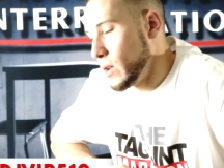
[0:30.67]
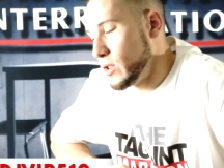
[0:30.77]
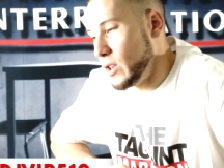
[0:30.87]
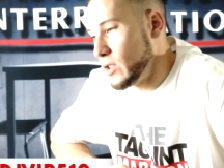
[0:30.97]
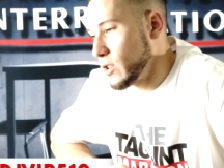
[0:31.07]

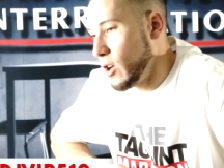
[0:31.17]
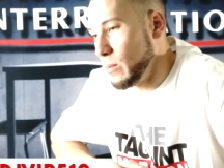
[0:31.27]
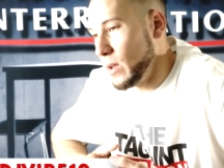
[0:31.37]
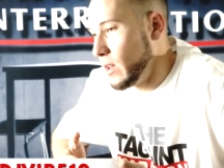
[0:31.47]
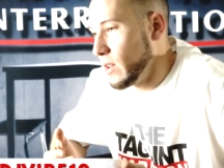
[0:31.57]
She just called
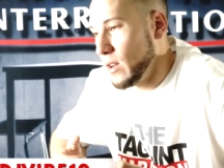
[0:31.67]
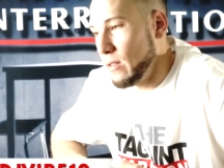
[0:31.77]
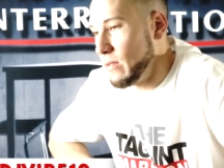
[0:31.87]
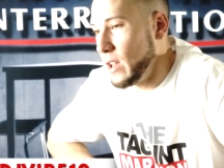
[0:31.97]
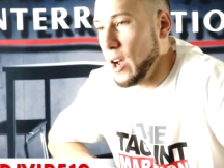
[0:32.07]
me a
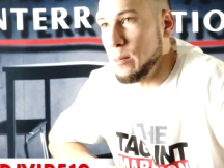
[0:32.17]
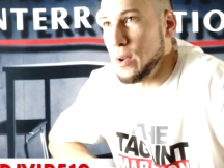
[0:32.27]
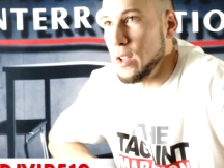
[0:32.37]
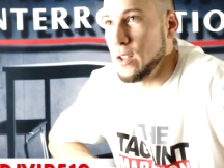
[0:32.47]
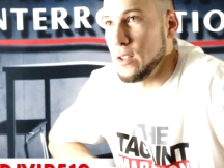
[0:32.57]

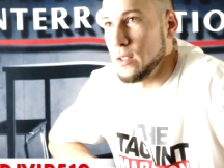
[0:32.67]
VIP.